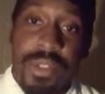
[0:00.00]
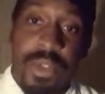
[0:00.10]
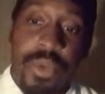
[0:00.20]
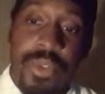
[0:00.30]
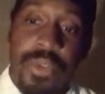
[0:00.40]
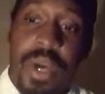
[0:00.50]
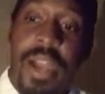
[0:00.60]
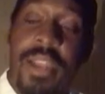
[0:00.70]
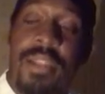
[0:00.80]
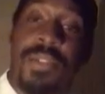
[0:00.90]
and cooked to a
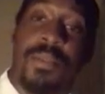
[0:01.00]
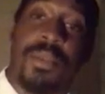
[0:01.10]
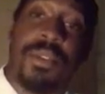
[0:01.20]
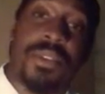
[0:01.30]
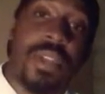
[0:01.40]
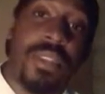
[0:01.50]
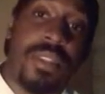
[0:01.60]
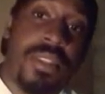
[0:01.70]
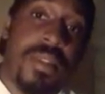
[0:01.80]
high enough temperature that